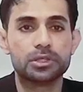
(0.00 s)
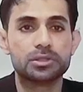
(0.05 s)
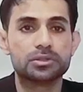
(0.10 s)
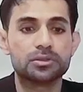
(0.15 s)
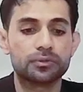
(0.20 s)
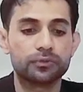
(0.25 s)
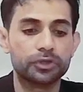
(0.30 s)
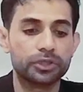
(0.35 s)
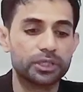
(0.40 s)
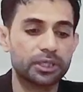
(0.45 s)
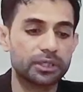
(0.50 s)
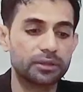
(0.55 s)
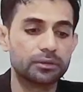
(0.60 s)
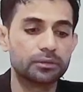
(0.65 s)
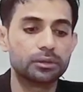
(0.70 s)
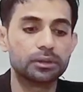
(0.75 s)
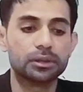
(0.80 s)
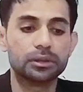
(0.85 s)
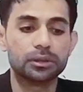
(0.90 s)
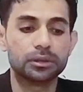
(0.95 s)
So we
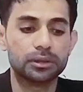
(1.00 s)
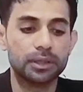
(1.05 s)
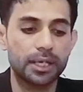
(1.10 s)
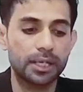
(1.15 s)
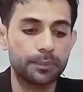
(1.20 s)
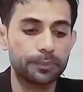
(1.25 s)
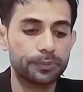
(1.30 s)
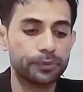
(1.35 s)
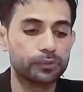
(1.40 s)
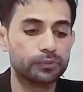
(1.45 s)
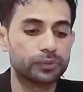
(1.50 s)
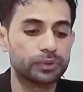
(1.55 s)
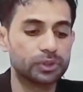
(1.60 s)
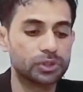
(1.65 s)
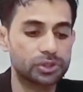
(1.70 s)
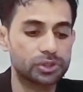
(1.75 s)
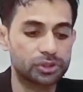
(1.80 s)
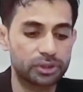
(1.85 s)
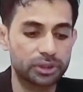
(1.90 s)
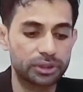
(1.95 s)
can help you with
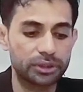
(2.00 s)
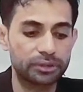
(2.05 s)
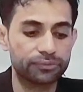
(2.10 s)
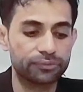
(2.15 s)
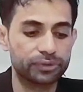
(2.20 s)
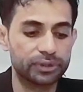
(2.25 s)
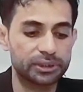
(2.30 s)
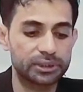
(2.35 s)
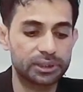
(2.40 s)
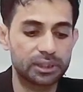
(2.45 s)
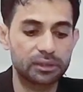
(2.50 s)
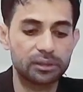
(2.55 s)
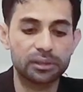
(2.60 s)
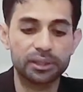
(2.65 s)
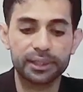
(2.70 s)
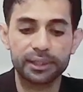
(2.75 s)
the Australian visa,